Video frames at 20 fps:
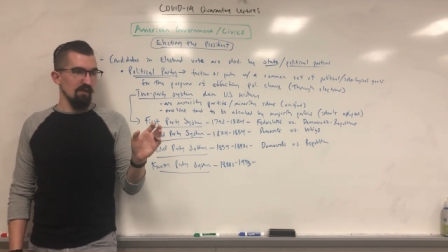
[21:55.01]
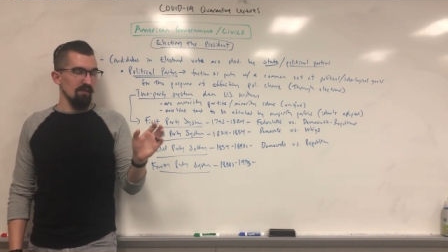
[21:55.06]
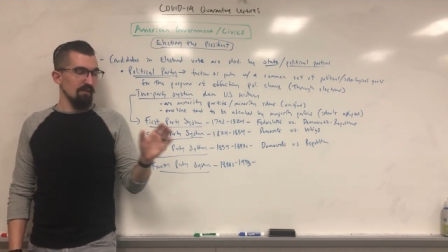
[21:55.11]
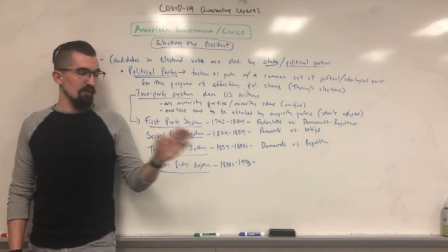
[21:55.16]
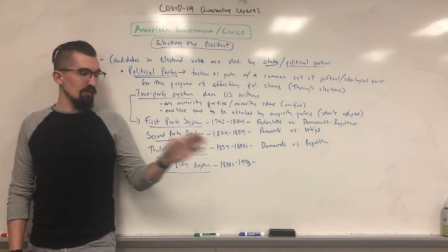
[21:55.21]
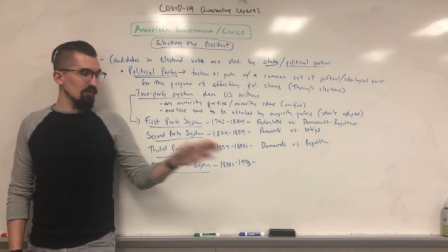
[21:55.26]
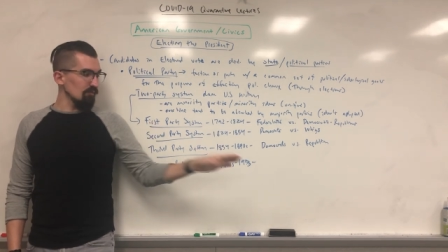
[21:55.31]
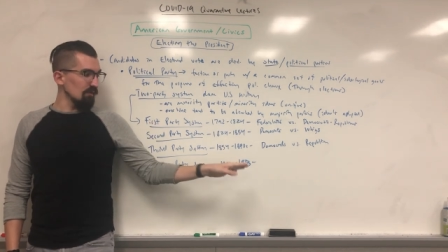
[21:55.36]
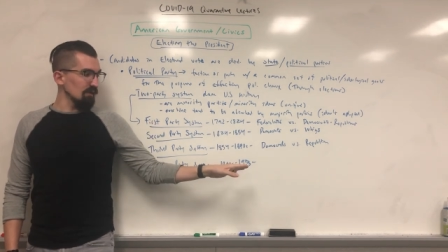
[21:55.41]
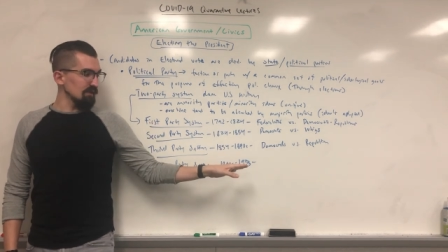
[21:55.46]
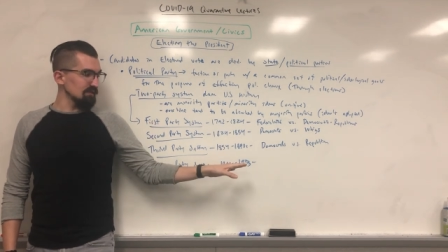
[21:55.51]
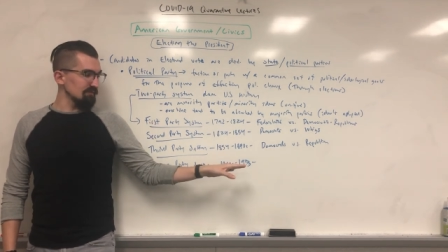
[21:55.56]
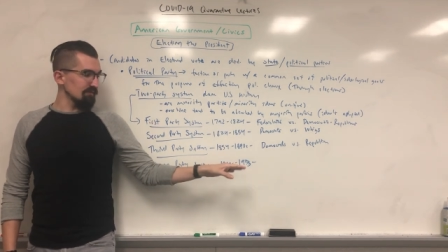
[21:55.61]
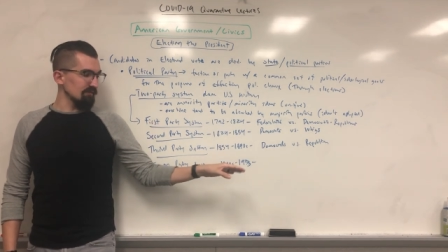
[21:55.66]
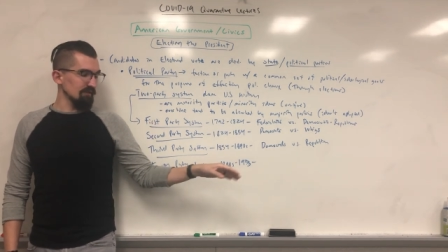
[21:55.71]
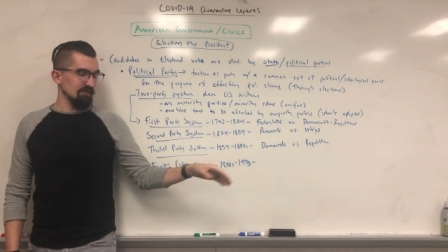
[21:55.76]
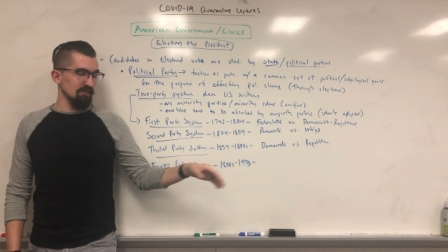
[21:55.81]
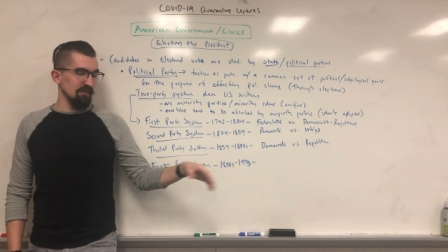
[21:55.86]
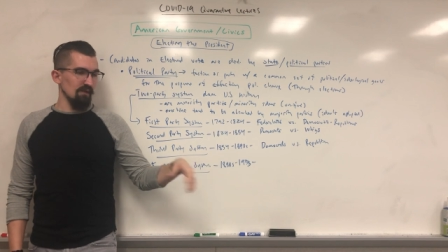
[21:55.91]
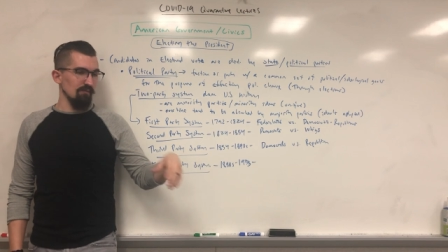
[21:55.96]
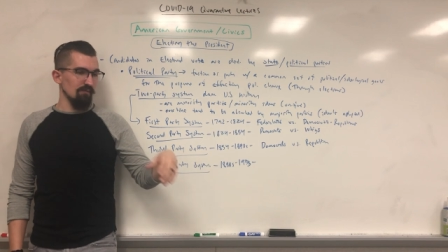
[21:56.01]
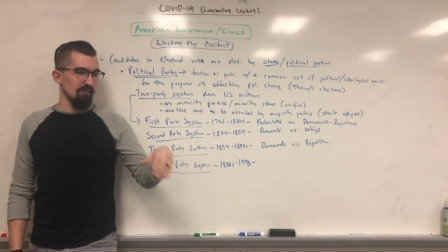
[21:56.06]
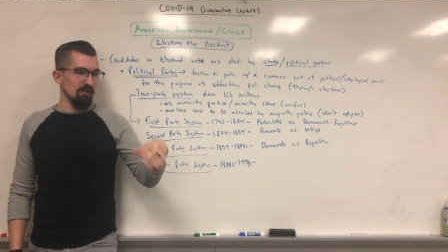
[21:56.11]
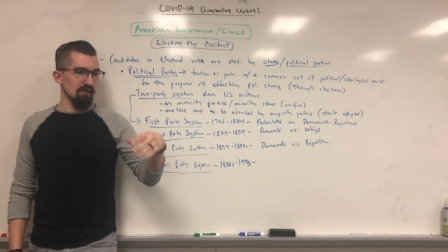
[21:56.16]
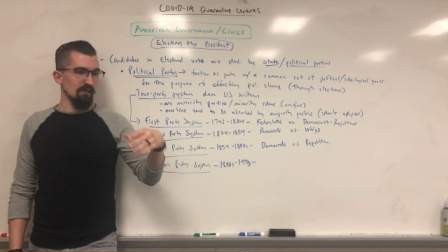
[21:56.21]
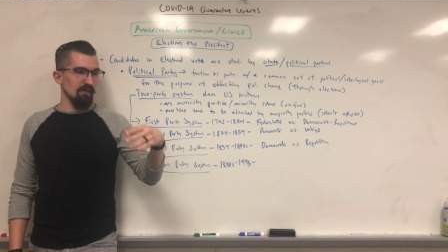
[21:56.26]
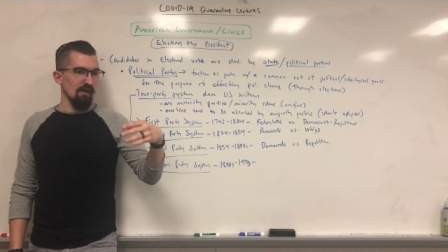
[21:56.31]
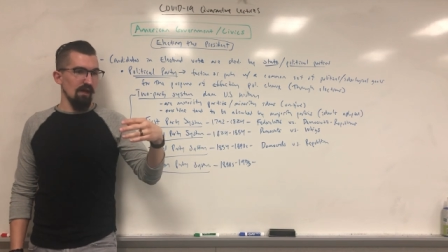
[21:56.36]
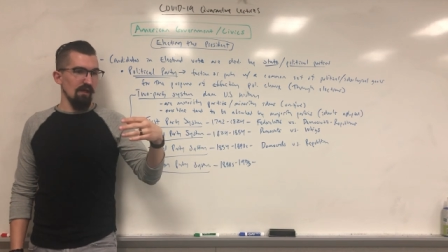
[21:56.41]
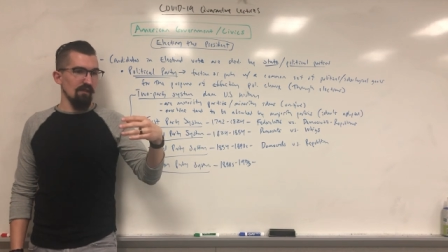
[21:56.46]
they're the ones, for example,
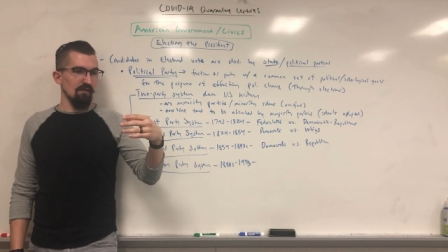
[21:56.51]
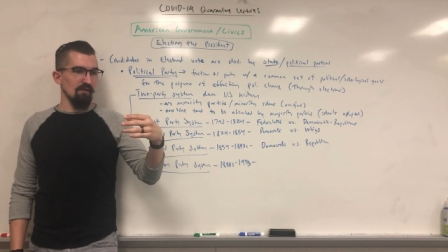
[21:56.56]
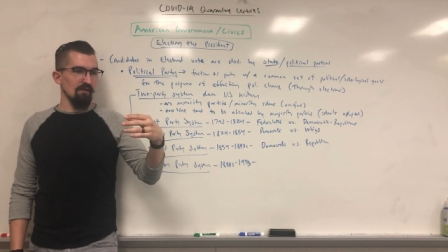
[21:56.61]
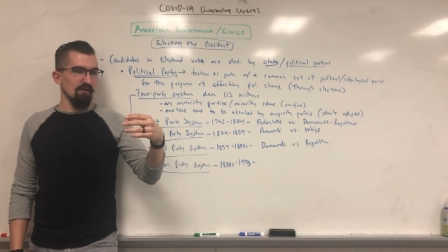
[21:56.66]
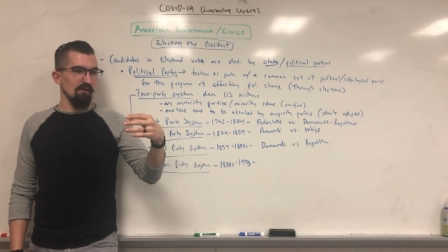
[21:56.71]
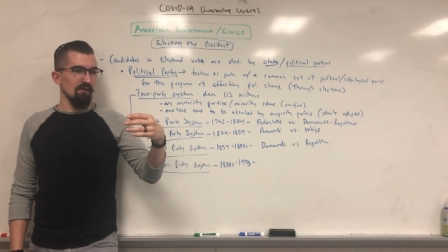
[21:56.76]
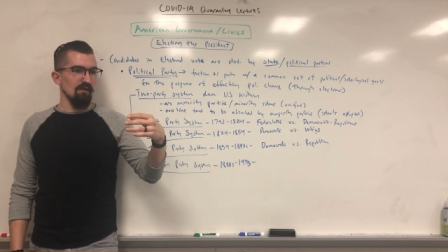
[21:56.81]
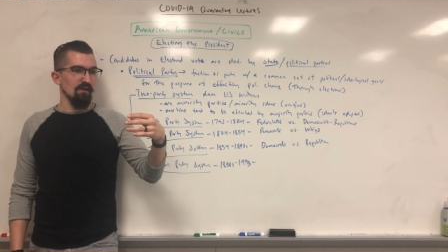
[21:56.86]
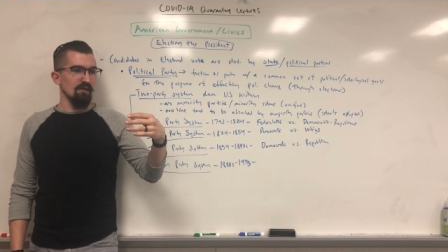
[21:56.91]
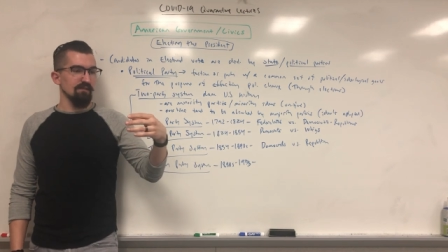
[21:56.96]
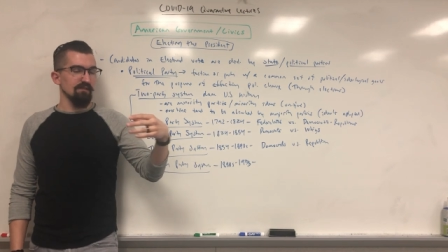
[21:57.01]
that got the